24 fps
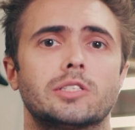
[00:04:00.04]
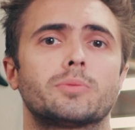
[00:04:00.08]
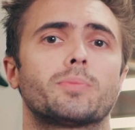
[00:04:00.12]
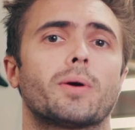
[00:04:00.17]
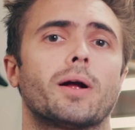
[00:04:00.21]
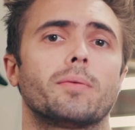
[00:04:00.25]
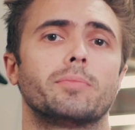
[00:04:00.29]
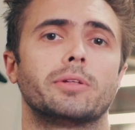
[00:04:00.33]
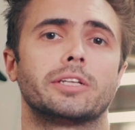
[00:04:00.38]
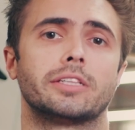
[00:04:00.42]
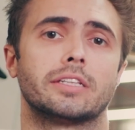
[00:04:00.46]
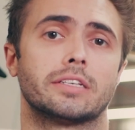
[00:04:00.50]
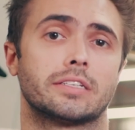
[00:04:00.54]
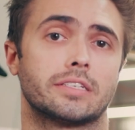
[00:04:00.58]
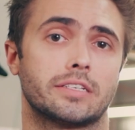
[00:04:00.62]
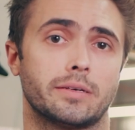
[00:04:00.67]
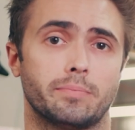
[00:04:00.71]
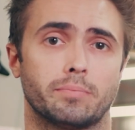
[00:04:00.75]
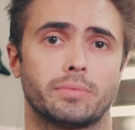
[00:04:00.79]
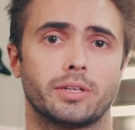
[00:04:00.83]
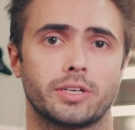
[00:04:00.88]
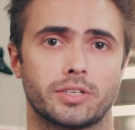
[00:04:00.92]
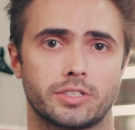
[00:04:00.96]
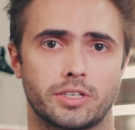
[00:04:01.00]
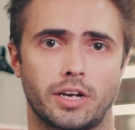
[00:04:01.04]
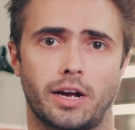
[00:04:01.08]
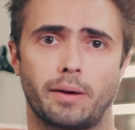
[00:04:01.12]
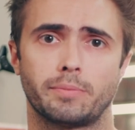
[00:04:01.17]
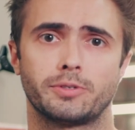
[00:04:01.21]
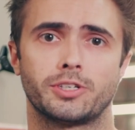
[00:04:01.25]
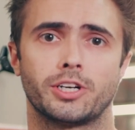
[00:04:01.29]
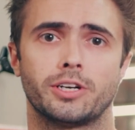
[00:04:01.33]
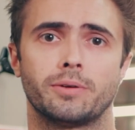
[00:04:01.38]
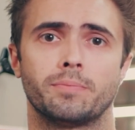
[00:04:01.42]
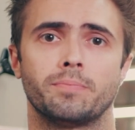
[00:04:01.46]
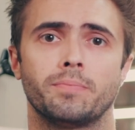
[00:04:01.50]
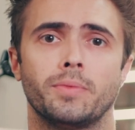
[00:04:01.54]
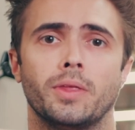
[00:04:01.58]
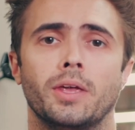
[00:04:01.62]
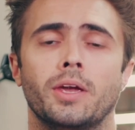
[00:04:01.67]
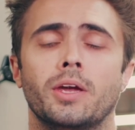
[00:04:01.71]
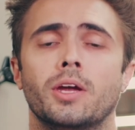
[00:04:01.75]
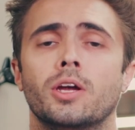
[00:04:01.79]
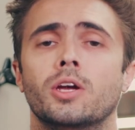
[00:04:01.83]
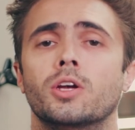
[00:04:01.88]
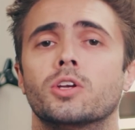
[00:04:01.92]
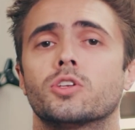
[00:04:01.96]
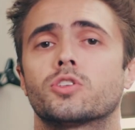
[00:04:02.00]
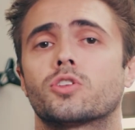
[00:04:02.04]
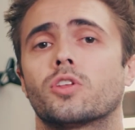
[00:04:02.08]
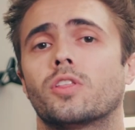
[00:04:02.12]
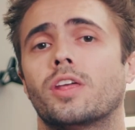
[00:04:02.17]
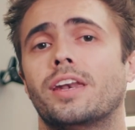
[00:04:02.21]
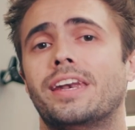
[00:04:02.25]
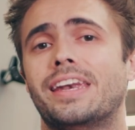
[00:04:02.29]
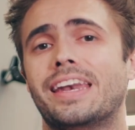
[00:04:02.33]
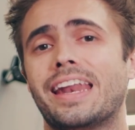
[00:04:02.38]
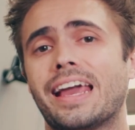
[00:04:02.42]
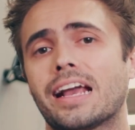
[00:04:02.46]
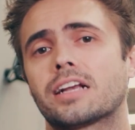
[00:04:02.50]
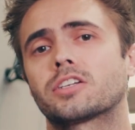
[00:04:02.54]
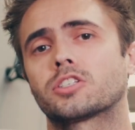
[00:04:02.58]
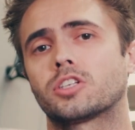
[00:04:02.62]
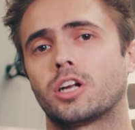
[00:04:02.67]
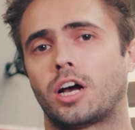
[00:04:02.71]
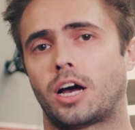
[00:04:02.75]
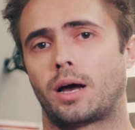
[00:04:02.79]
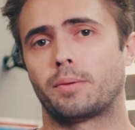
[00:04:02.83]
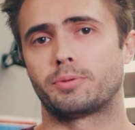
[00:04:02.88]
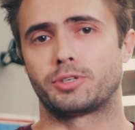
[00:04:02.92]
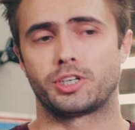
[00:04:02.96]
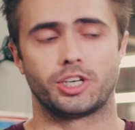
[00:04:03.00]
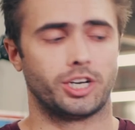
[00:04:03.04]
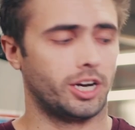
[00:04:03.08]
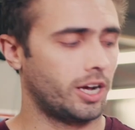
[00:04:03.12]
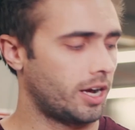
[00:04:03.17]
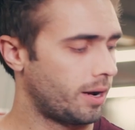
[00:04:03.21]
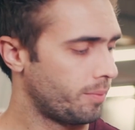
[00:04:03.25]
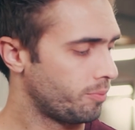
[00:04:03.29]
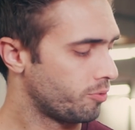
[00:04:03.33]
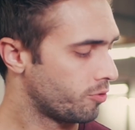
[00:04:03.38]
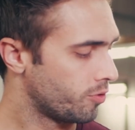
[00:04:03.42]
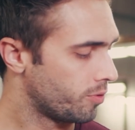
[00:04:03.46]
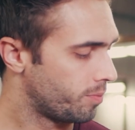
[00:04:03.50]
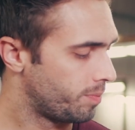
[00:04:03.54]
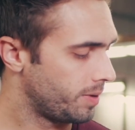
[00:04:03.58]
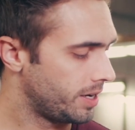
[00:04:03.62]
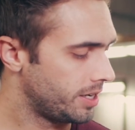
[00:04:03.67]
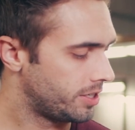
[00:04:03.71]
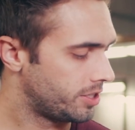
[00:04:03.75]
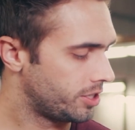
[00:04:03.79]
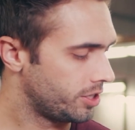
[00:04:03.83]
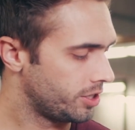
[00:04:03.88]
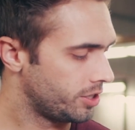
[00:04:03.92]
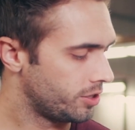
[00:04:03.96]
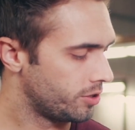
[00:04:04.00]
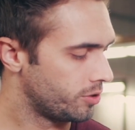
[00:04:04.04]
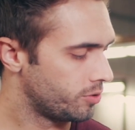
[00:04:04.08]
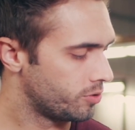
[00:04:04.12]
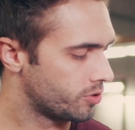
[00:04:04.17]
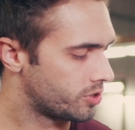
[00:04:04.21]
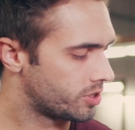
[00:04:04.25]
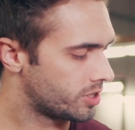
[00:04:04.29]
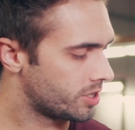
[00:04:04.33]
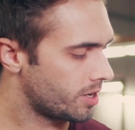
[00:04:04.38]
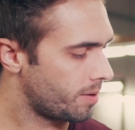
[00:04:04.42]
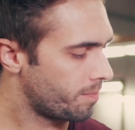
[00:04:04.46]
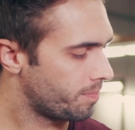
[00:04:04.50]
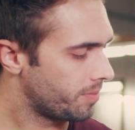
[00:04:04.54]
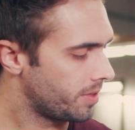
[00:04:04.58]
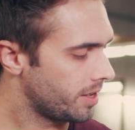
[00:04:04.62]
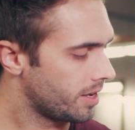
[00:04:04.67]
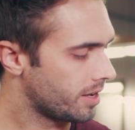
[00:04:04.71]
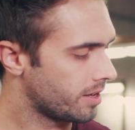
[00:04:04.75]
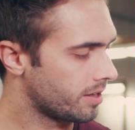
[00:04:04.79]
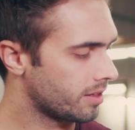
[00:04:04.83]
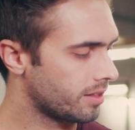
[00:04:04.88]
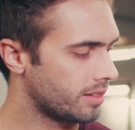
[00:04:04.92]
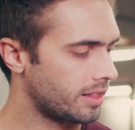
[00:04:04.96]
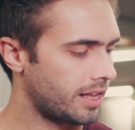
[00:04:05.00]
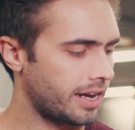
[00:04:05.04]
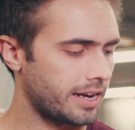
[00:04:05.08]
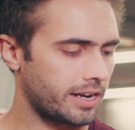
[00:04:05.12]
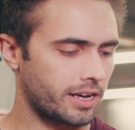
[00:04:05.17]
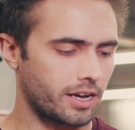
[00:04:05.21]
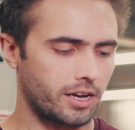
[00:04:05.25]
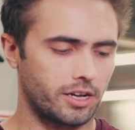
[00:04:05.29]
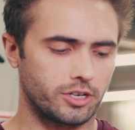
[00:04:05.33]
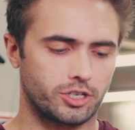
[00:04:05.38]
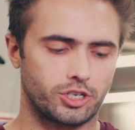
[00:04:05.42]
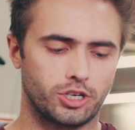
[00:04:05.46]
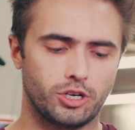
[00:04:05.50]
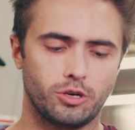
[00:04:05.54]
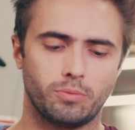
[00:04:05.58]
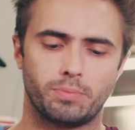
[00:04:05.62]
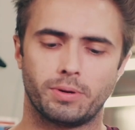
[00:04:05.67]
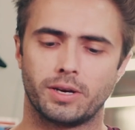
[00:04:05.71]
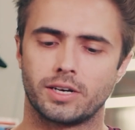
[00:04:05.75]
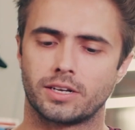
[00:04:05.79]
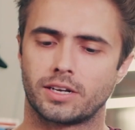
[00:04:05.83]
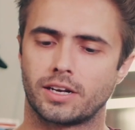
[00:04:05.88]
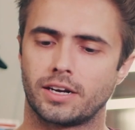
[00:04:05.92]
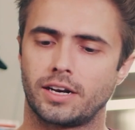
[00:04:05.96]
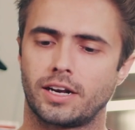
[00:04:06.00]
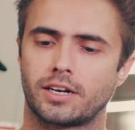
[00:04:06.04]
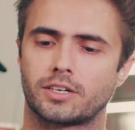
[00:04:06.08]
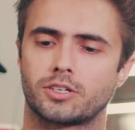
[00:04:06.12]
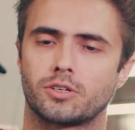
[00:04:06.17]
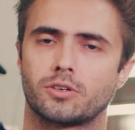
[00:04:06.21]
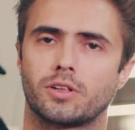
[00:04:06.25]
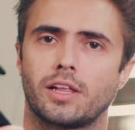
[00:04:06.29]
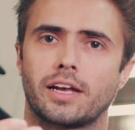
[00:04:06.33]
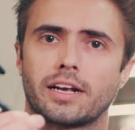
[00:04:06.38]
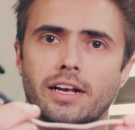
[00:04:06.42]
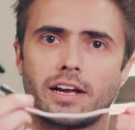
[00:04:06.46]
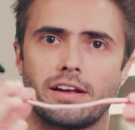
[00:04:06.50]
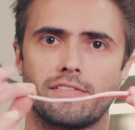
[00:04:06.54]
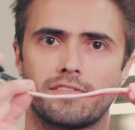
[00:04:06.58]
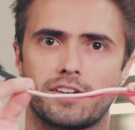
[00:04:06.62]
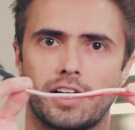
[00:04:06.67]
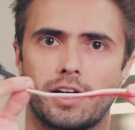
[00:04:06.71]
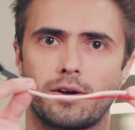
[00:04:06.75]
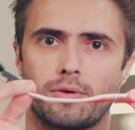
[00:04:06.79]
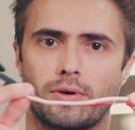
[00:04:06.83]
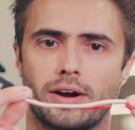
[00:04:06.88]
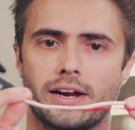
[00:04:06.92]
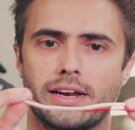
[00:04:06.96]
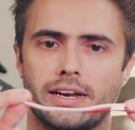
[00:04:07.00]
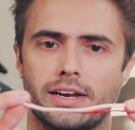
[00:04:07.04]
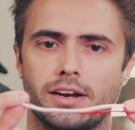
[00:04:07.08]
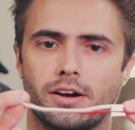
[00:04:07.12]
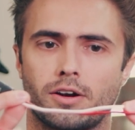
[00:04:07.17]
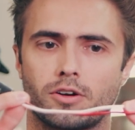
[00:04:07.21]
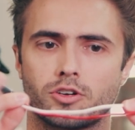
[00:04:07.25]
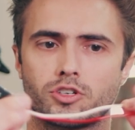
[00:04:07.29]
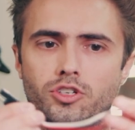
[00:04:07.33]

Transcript: probably the simplest option. So the next option up would be to use something like a 2-pin connector like I've got right here.